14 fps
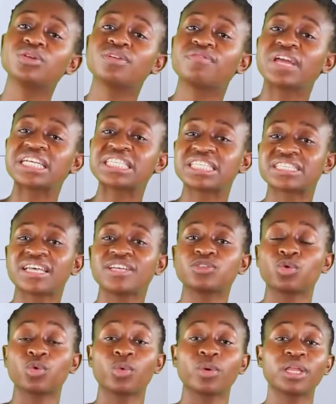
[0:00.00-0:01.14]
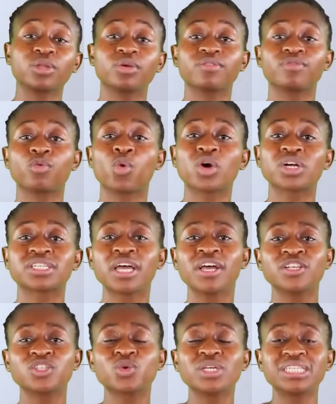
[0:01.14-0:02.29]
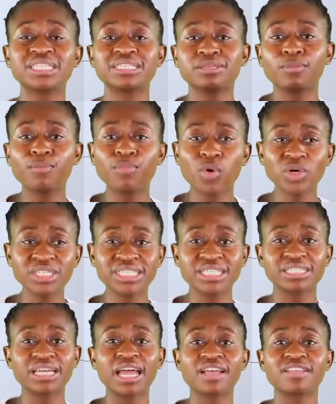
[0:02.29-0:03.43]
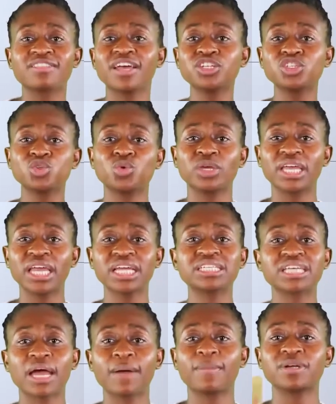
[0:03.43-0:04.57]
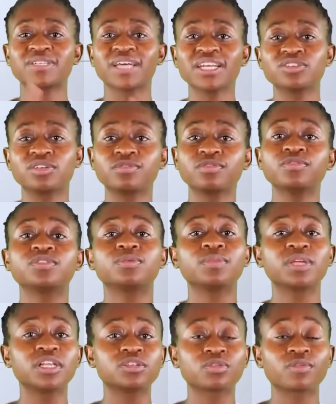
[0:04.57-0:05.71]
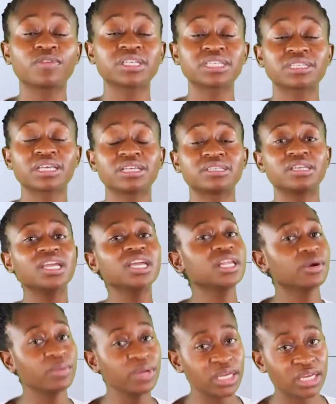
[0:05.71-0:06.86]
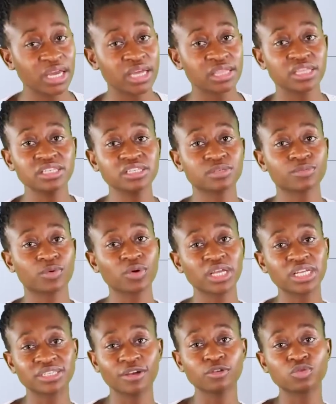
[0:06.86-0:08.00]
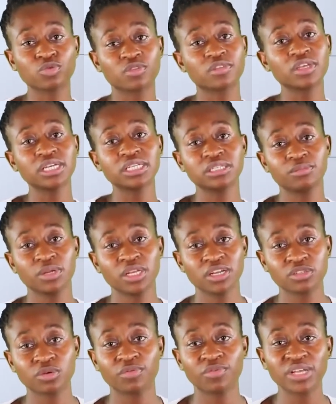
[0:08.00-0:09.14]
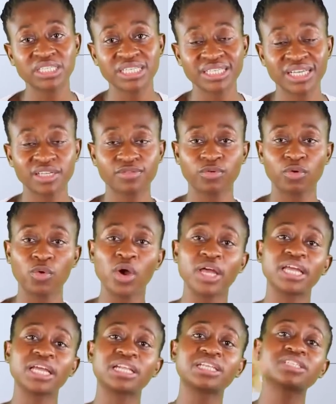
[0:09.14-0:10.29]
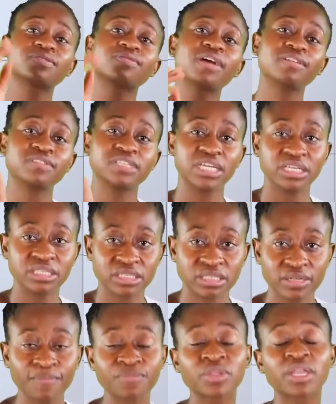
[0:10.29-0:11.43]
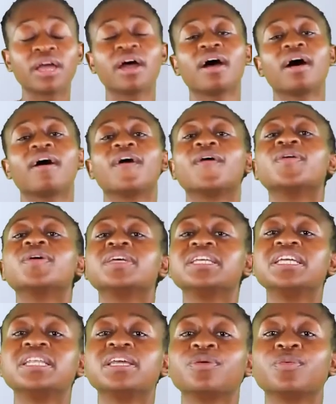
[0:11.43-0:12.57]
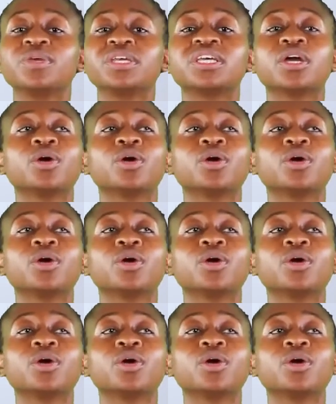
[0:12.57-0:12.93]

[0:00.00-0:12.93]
you have exercised or when you have walked. So it is important that you get about 150 minutes of exercise in a week. This is broken down to 30 minutes of exercise for at least 5 days in a week,